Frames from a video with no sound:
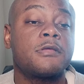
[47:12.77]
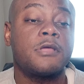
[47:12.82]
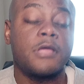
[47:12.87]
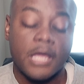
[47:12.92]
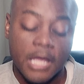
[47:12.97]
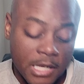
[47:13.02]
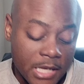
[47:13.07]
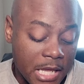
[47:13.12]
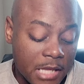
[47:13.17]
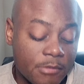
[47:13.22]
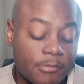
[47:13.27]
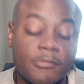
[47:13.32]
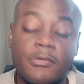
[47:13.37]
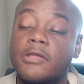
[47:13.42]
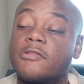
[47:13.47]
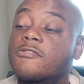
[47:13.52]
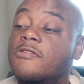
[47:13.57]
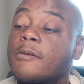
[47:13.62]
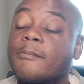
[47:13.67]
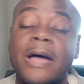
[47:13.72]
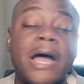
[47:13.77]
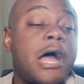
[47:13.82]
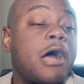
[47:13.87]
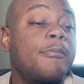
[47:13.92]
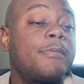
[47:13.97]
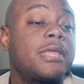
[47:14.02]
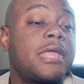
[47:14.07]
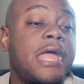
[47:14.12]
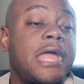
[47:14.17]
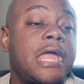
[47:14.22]
and they somehow
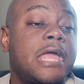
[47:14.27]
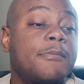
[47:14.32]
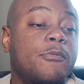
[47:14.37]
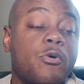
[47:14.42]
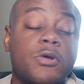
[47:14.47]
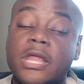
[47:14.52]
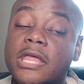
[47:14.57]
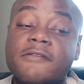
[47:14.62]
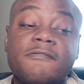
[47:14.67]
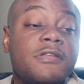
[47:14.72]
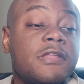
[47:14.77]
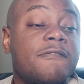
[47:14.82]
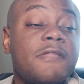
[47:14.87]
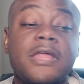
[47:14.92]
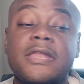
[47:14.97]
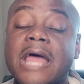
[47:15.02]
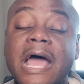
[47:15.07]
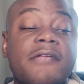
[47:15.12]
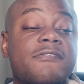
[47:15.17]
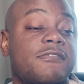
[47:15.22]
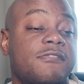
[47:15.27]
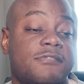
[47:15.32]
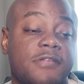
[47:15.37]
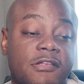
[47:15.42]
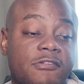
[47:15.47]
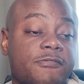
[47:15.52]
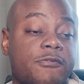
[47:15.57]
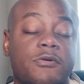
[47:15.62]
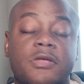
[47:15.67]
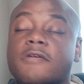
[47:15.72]
became, or even if they're not
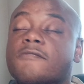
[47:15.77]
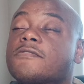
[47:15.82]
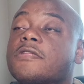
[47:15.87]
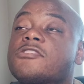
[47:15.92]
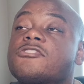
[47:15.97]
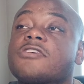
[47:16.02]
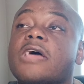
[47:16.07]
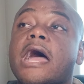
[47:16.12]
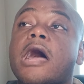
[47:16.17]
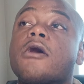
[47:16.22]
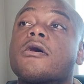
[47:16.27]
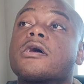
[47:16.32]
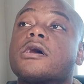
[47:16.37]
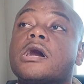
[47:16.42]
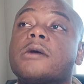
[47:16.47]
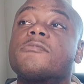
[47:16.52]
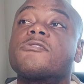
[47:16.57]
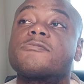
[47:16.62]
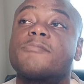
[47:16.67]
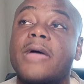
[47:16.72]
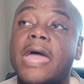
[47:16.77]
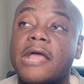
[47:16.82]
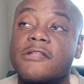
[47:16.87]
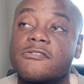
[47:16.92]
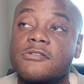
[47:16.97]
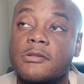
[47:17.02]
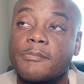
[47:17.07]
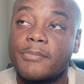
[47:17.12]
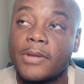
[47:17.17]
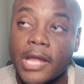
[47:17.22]
successful, if the child comes back
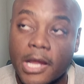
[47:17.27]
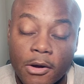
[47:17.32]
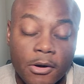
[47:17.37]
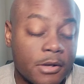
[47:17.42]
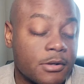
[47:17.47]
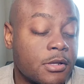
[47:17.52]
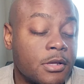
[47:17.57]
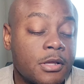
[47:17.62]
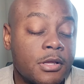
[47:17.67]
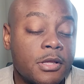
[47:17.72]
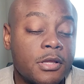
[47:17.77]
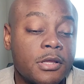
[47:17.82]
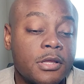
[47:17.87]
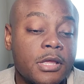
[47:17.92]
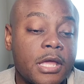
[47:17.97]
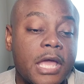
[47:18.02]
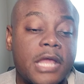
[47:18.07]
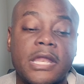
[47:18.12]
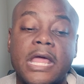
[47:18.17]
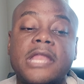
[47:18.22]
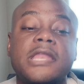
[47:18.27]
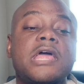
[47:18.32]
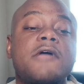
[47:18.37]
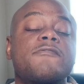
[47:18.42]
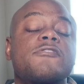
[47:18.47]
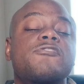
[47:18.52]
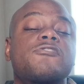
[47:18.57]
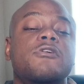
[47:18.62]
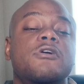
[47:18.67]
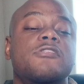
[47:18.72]
to the parent and they
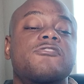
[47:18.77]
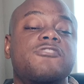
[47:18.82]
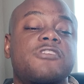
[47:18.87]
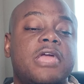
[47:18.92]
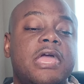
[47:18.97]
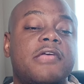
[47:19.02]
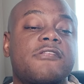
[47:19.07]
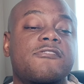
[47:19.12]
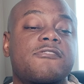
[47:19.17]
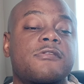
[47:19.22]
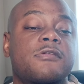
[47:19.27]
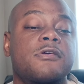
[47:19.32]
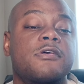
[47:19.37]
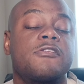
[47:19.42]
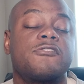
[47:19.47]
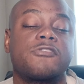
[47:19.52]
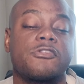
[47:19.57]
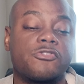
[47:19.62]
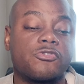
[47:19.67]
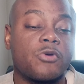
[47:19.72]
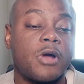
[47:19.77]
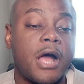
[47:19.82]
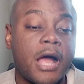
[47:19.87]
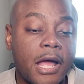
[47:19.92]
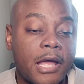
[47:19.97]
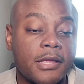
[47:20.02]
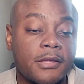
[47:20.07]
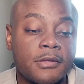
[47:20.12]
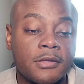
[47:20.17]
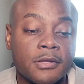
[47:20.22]
never took a chance to
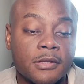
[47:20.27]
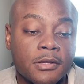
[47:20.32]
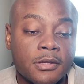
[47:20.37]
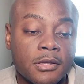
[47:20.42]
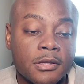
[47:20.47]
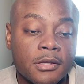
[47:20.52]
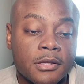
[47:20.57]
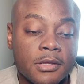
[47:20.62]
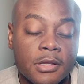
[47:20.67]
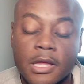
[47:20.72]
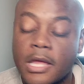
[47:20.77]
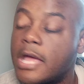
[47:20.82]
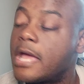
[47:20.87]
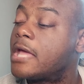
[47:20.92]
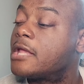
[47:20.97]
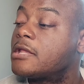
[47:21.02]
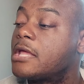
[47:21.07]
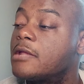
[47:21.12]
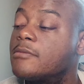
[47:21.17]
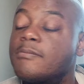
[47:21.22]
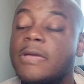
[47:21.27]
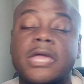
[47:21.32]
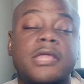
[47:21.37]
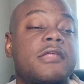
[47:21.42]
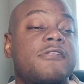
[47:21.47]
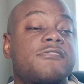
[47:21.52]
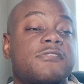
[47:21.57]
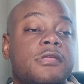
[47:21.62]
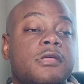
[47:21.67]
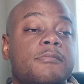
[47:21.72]
try and make an
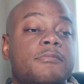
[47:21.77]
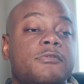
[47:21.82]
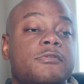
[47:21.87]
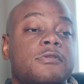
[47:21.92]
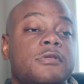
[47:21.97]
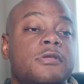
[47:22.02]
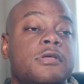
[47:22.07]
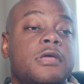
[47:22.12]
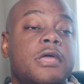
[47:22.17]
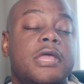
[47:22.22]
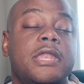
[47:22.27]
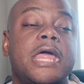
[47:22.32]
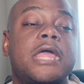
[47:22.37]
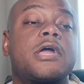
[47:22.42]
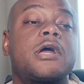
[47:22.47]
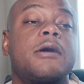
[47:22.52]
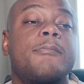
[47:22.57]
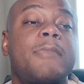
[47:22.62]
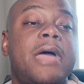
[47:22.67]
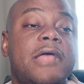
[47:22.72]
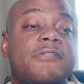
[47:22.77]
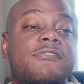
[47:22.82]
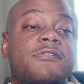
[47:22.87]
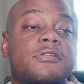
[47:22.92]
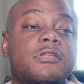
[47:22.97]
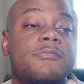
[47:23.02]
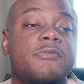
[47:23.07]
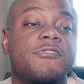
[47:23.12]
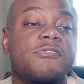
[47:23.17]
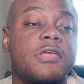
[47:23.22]
attempt, and they come back to
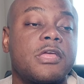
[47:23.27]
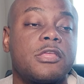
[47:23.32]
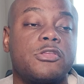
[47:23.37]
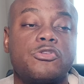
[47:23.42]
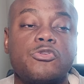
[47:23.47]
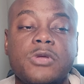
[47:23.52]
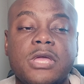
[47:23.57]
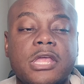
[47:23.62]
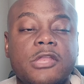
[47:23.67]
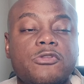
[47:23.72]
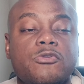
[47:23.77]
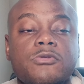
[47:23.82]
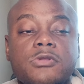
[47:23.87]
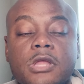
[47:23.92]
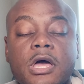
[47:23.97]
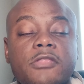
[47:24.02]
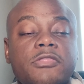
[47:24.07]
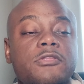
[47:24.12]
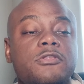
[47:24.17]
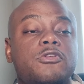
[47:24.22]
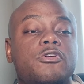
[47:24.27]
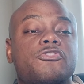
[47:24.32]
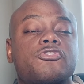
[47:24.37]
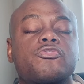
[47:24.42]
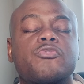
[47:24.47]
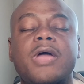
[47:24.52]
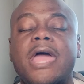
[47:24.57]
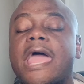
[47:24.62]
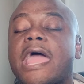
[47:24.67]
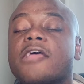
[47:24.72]
them and say, you ain't do nothing, you're
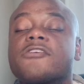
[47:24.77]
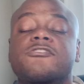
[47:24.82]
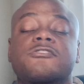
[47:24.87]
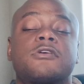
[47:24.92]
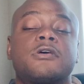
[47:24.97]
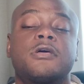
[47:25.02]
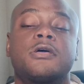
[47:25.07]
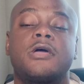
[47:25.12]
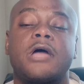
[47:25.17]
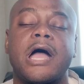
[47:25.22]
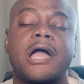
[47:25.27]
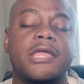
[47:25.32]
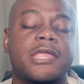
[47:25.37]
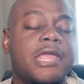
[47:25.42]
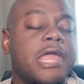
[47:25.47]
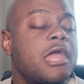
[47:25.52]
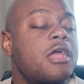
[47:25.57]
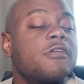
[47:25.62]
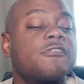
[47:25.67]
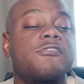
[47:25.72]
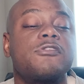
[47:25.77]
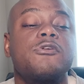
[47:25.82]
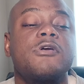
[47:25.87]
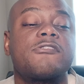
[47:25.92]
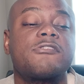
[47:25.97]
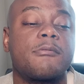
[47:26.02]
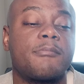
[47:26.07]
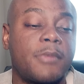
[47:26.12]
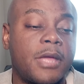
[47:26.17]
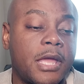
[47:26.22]
trash, I guarantee you
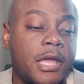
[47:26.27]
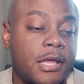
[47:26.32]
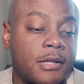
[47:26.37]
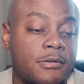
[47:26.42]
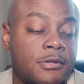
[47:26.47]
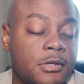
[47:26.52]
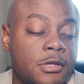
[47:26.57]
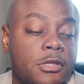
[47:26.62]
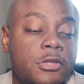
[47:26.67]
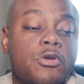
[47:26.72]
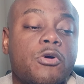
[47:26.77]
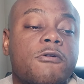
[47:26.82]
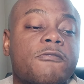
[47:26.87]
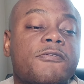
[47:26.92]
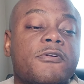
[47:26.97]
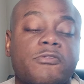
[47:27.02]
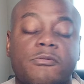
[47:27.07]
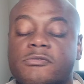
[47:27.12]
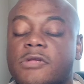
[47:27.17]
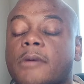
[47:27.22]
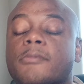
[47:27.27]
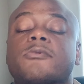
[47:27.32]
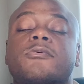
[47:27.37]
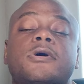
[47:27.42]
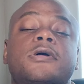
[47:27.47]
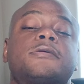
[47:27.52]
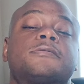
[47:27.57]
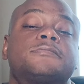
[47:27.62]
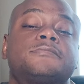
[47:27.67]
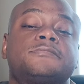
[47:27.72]
as a man, you're going to feel some type of way.